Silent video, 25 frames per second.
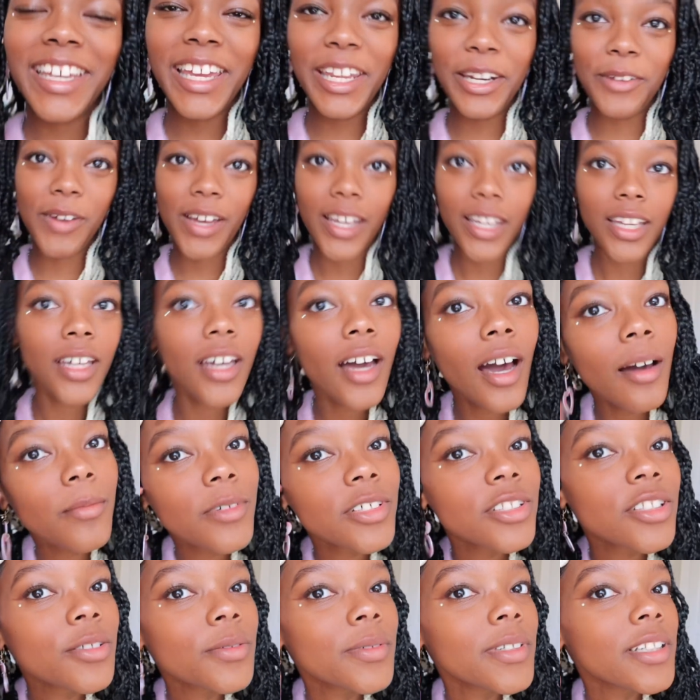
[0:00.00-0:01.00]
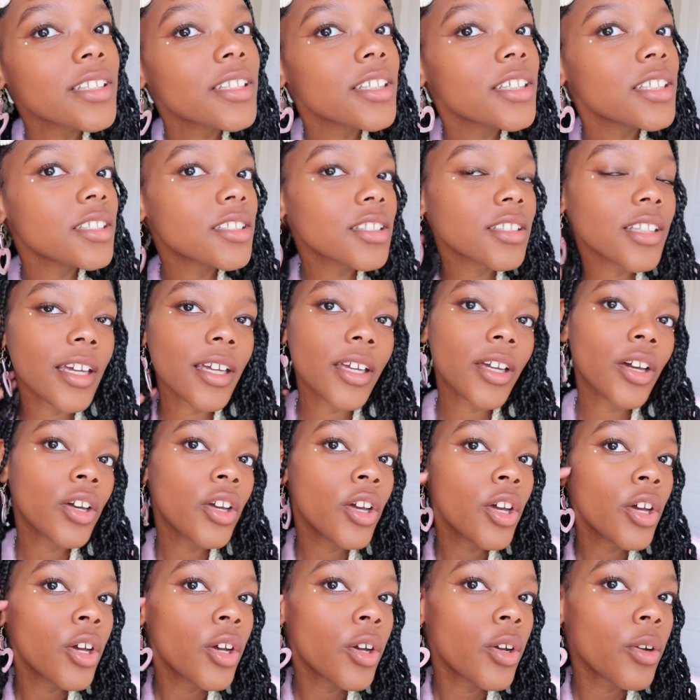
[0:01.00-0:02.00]
Anyway, I'm also wearing these like
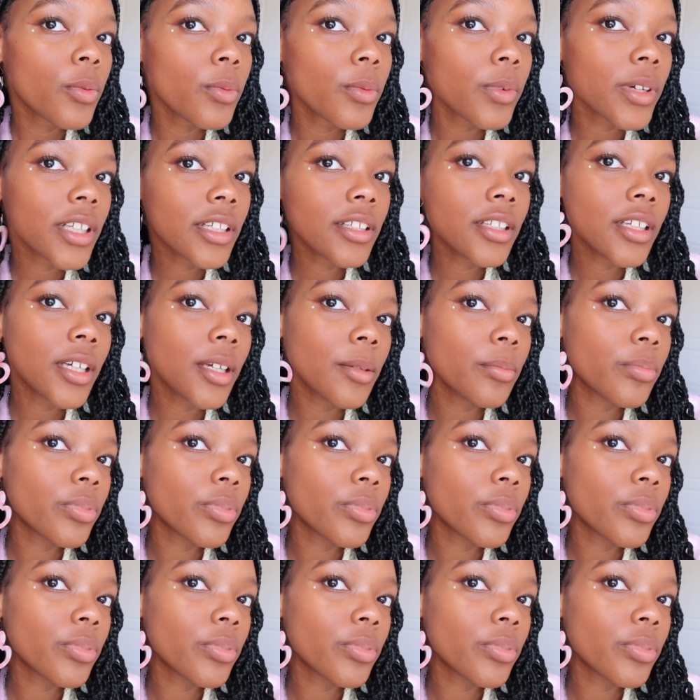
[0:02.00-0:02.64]
really